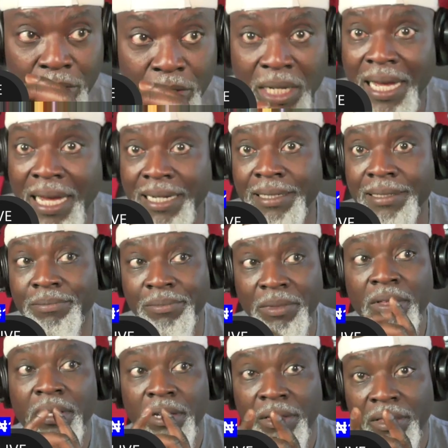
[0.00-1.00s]
can.
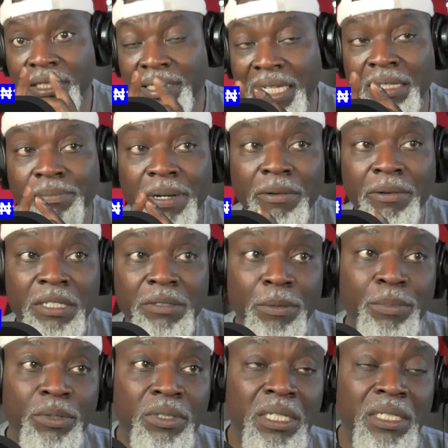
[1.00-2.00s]
These are the powers we
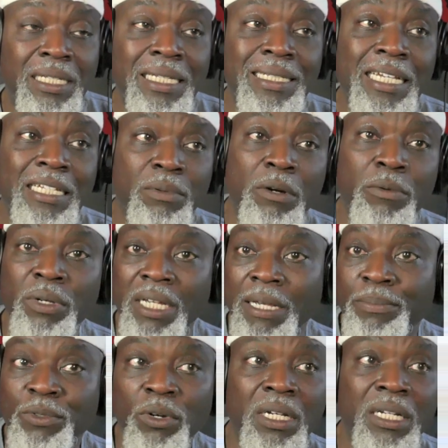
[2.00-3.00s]
possess, and that's why we keep
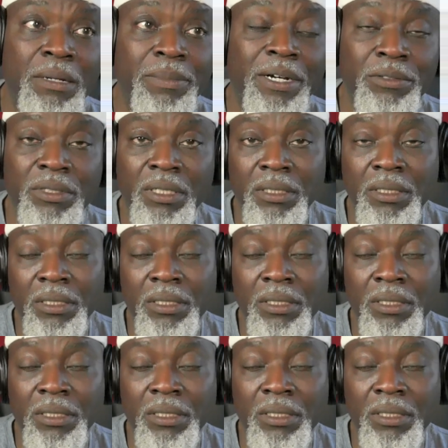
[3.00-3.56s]
talking about it.